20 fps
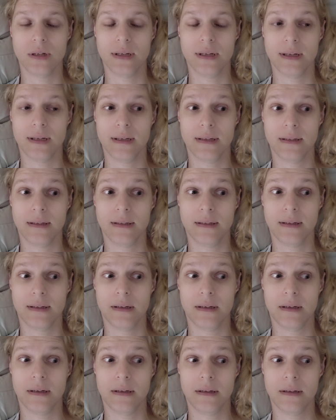
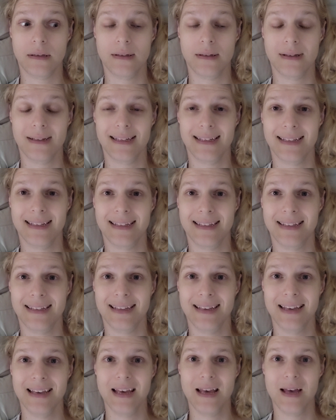and
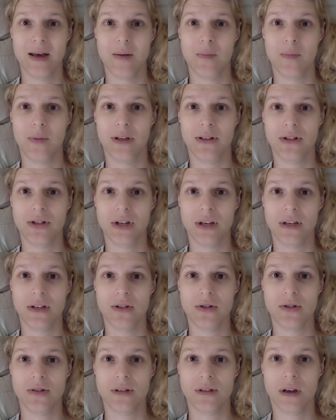big
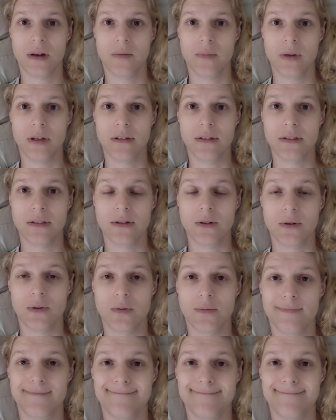changes coming, so